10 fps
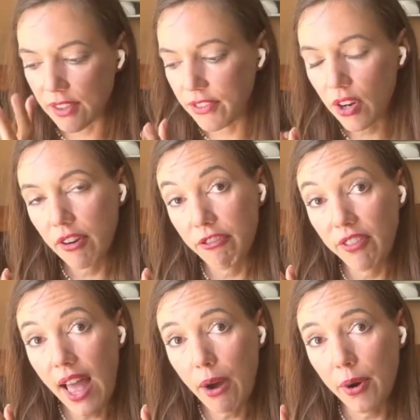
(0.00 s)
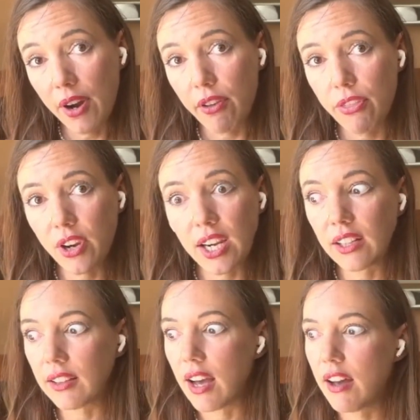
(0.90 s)
If they're a flower, they're gonna
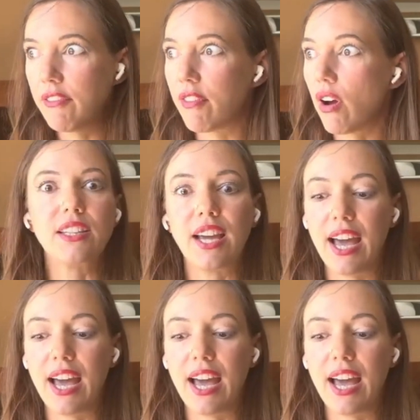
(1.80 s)
love the